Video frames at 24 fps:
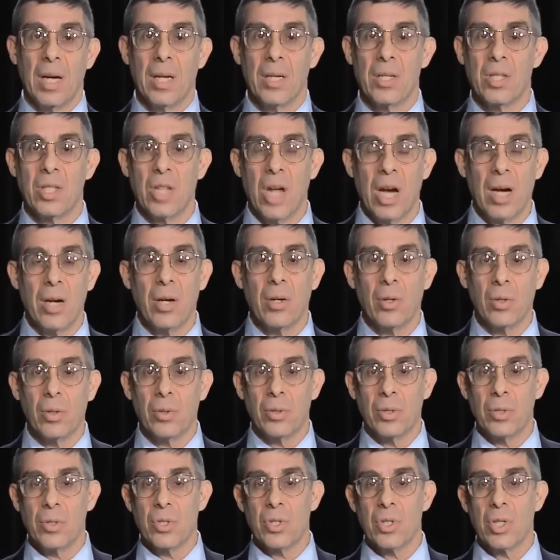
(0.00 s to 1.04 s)

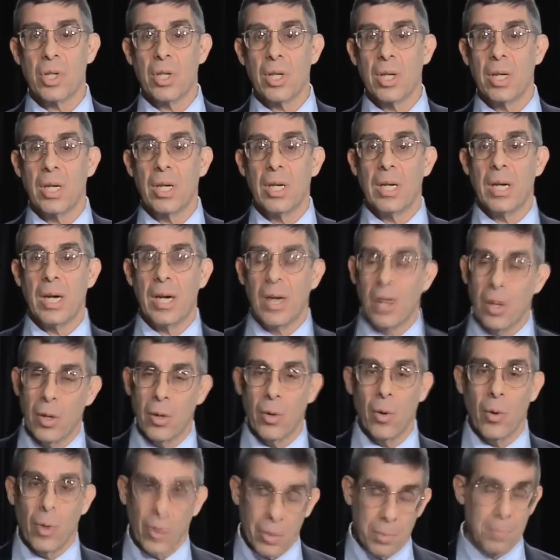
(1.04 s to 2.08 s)
stockholders
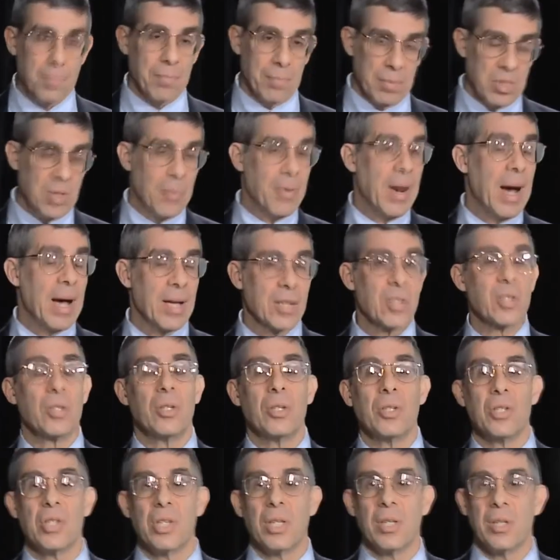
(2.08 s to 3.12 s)
or
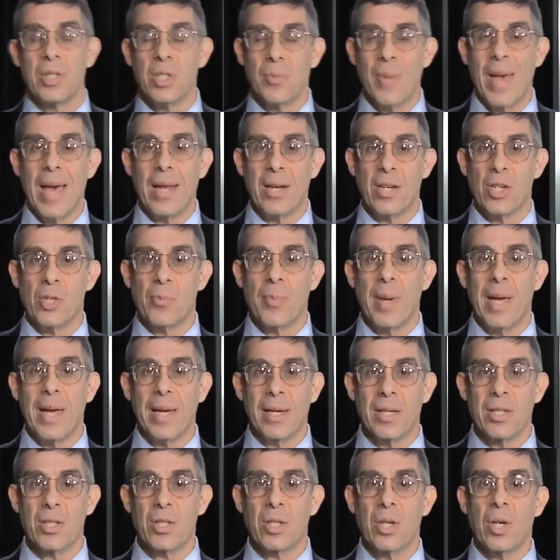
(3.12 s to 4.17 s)
depositors in Spanish
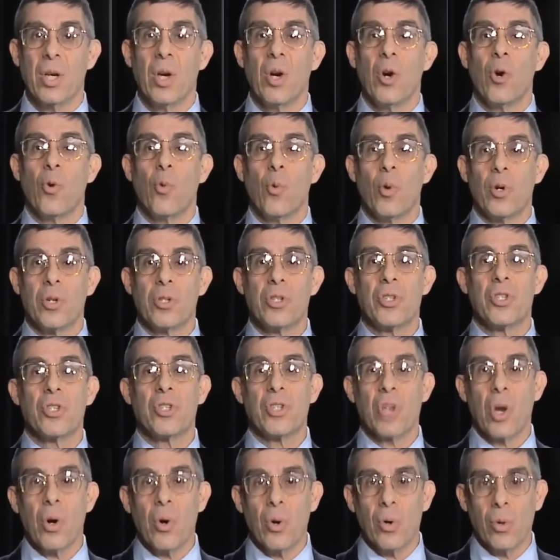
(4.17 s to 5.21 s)
banks were
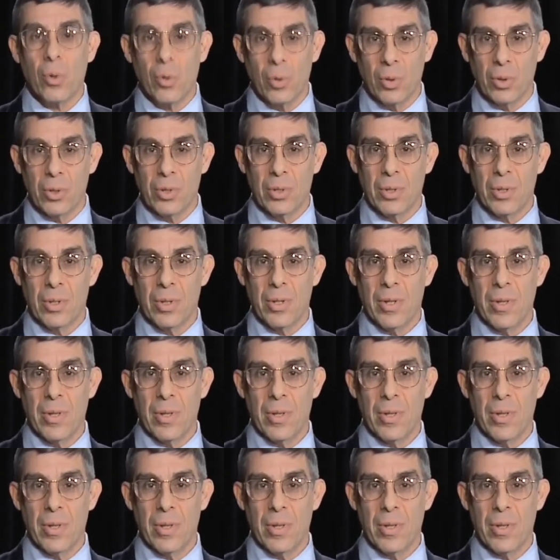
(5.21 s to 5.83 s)
sold,